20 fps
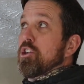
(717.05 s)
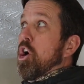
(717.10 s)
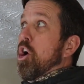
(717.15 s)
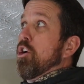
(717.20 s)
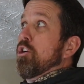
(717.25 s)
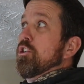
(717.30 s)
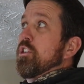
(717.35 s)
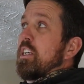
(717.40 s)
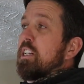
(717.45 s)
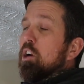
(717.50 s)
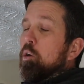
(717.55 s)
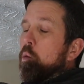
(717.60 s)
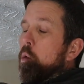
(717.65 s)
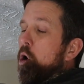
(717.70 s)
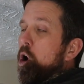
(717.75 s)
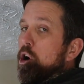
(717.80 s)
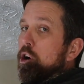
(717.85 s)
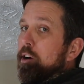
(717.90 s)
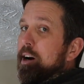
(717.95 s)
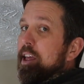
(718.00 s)
turns into
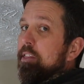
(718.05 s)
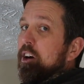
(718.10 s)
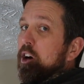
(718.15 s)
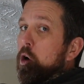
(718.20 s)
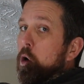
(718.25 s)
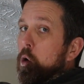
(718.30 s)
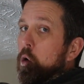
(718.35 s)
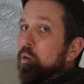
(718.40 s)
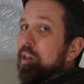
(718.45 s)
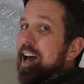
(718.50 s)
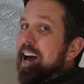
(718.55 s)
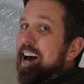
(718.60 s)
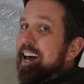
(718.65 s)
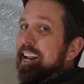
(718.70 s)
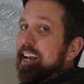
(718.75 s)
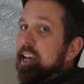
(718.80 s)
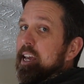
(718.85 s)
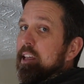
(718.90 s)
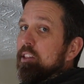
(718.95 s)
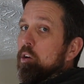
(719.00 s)
water in the cold
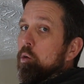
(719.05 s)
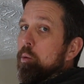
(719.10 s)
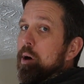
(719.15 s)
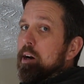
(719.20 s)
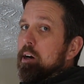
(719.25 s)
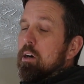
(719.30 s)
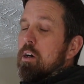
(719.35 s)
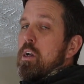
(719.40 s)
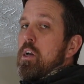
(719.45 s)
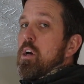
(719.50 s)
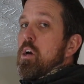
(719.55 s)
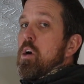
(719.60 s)
attic in the winter,